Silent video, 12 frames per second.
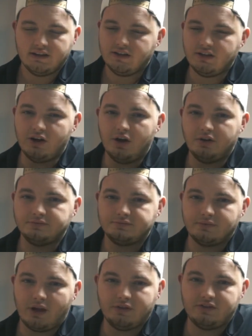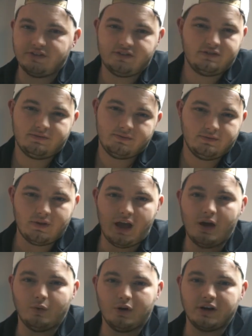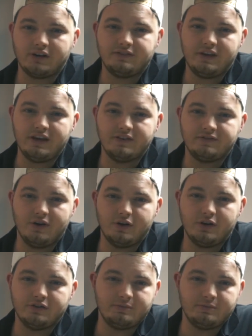you know, I was just at work taking photos